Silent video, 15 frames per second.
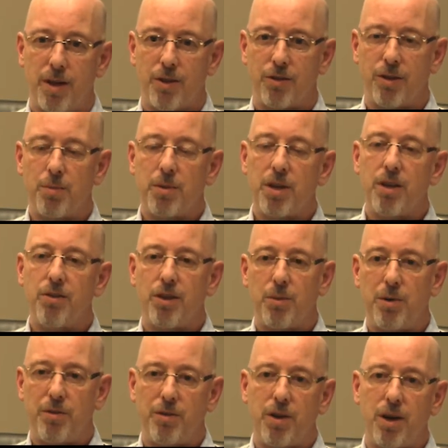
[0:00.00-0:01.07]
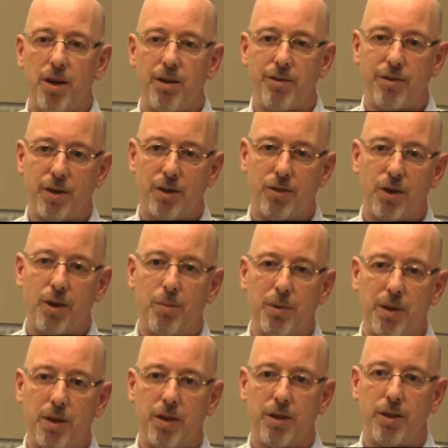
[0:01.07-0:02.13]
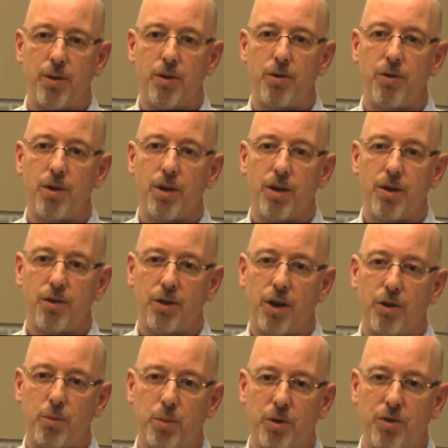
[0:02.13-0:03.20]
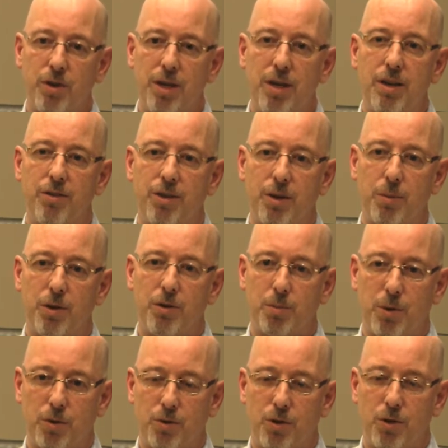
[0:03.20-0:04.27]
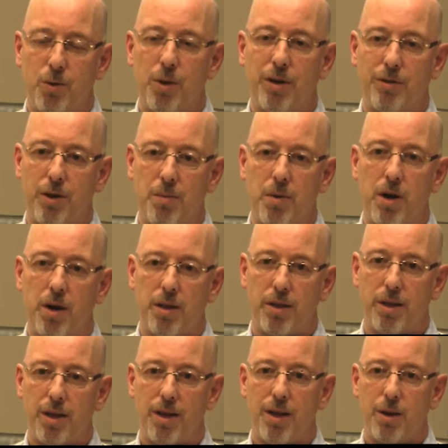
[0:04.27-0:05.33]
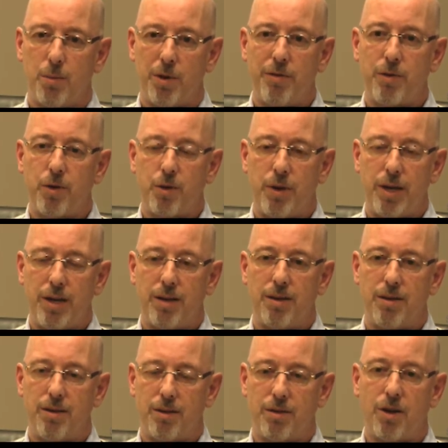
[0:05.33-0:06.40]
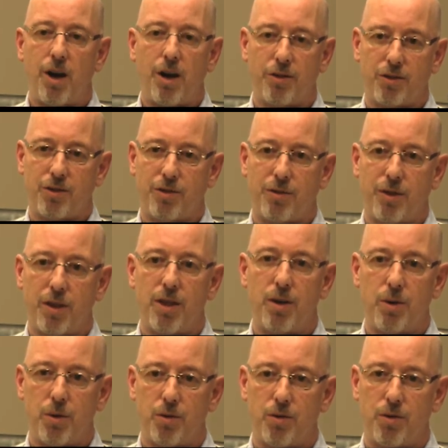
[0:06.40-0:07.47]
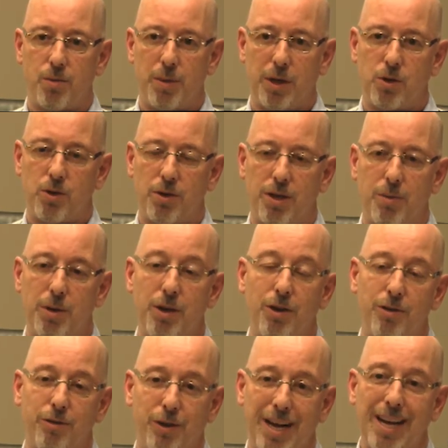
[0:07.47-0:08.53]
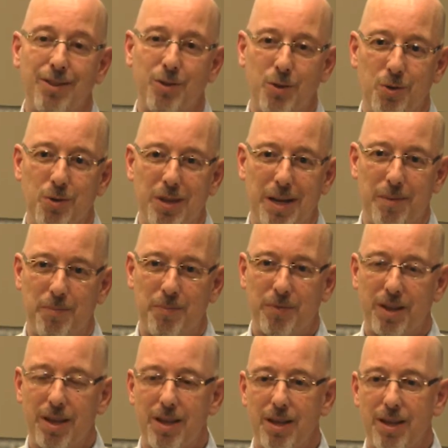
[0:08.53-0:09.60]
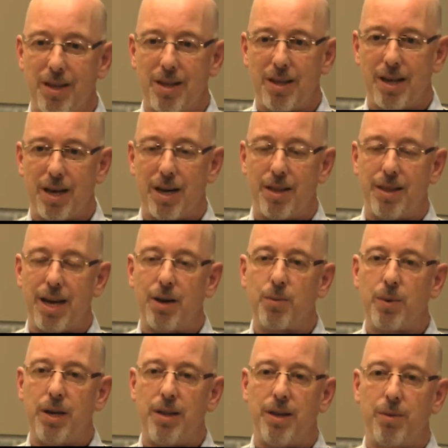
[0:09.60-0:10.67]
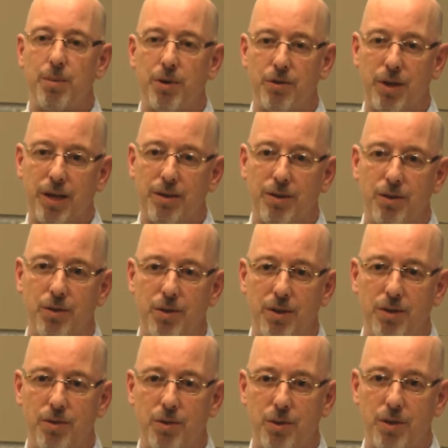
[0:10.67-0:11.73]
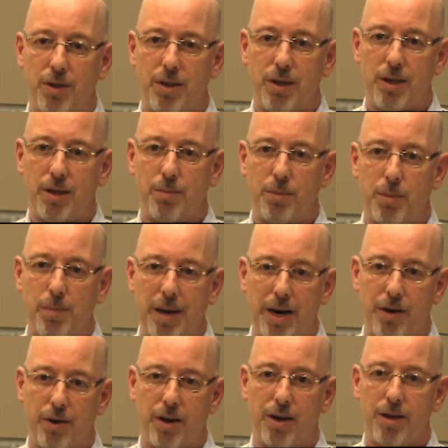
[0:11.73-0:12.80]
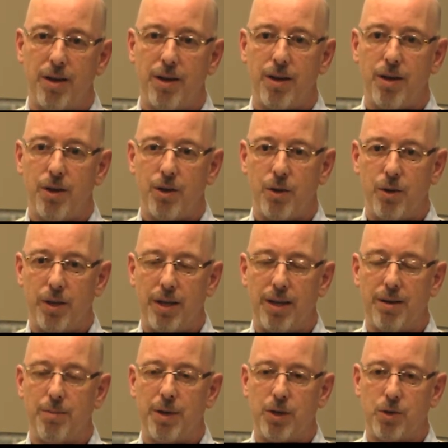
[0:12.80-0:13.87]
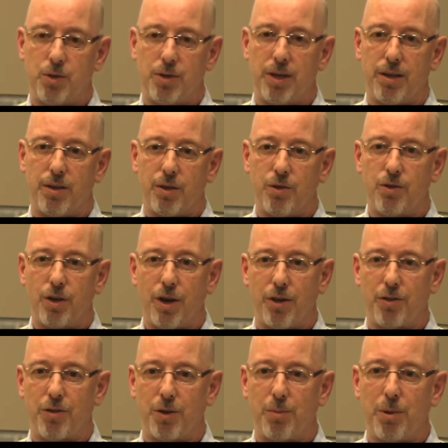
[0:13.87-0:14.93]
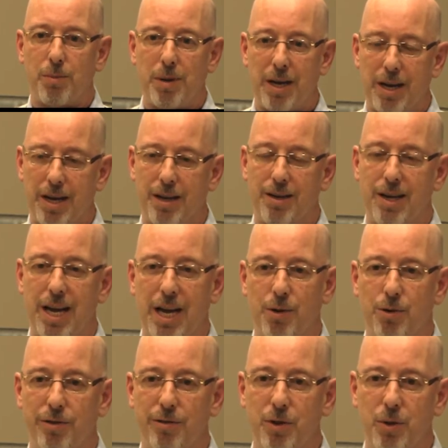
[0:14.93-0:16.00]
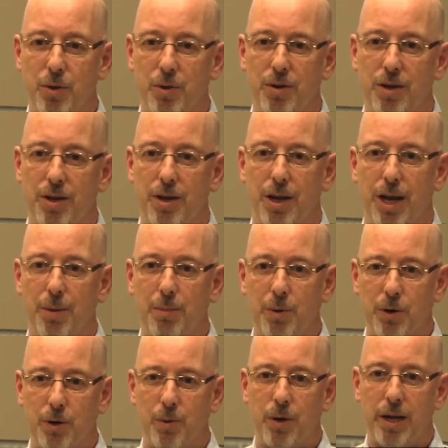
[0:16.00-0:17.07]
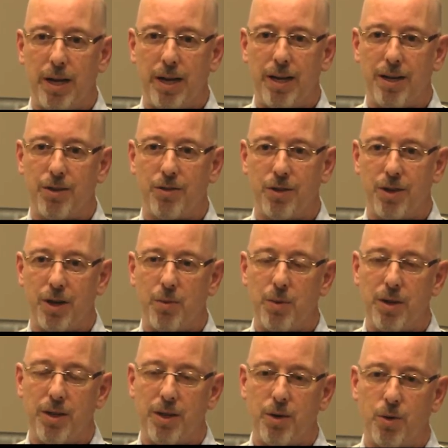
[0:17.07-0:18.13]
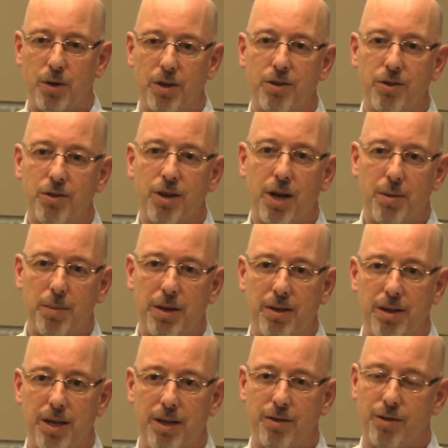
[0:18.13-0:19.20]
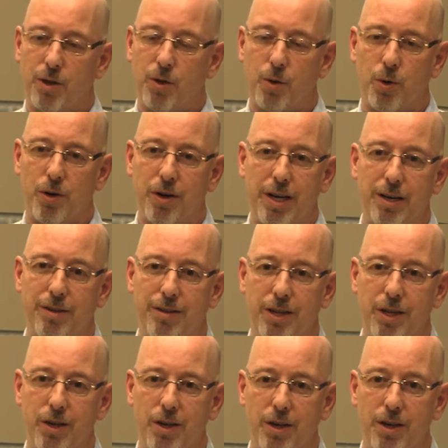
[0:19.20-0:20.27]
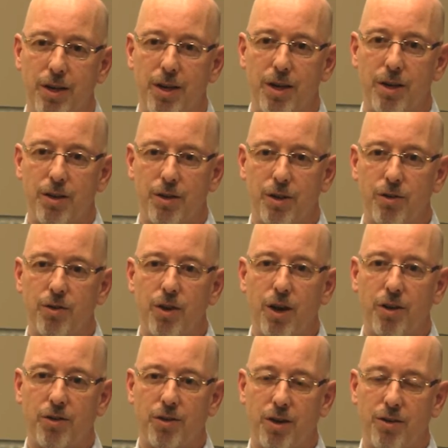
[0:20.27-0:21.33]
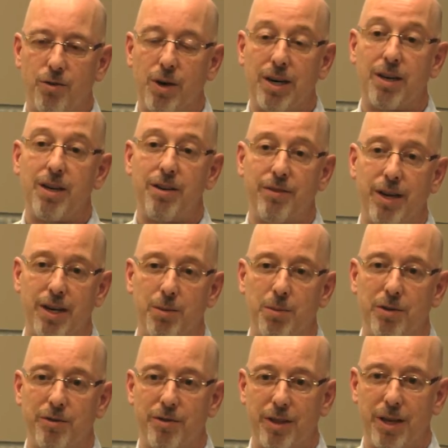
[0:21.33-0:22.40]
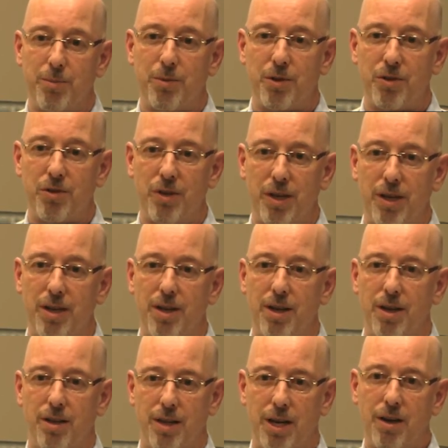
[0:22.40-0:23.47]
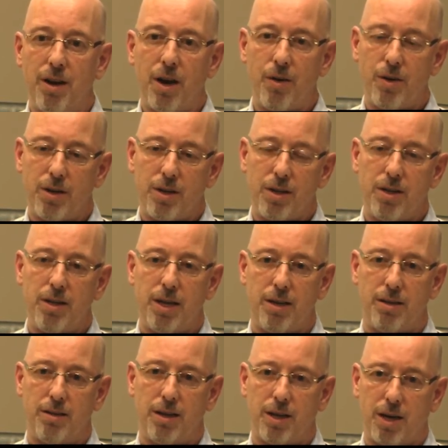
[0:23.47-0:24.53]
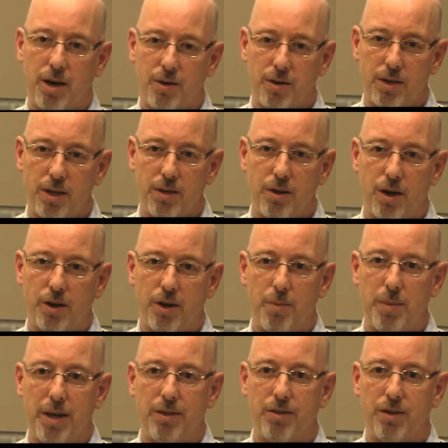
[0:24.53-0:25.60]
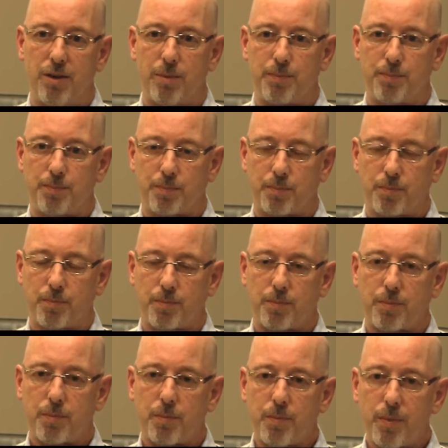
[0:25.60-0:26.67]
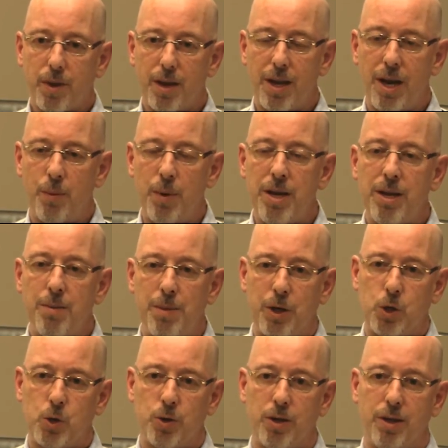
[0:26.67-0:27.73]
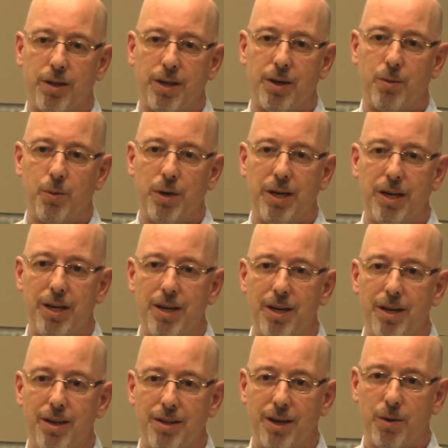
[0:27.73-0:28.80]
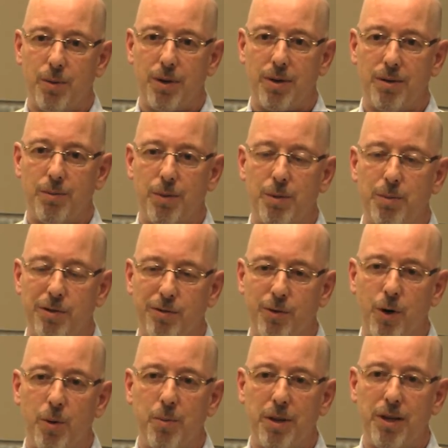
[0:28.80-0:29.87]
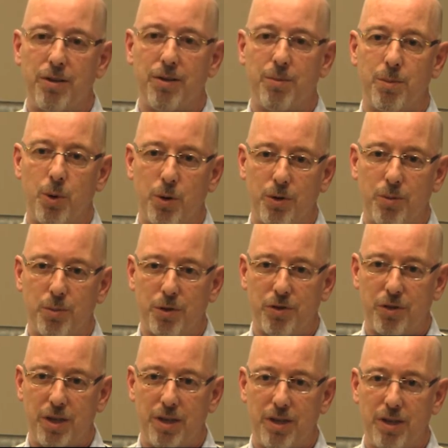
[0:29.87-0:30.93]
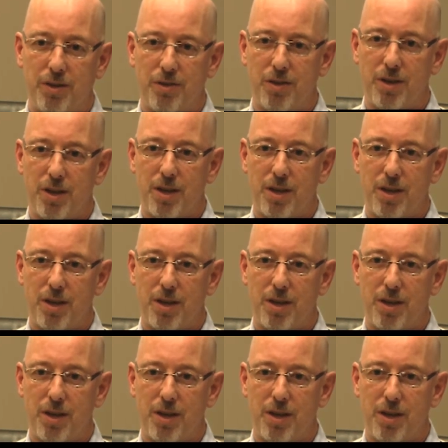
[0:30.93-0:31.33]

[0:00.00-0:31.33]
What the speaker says: Some things that we've done, for example, are those SOX procedures that we're supposed to do every month. We've created tasks for those to make sure that we don't forget to do them. That way they're presented to the preparer, who then makes sure that those tasks are prepared and reviewed and put away, so that when the auditors come at the end of the quarter, end of the year, those tasks are readily available for them to see. They're currently dated, they're currently documented, and we can make sure that we perform these important procedures.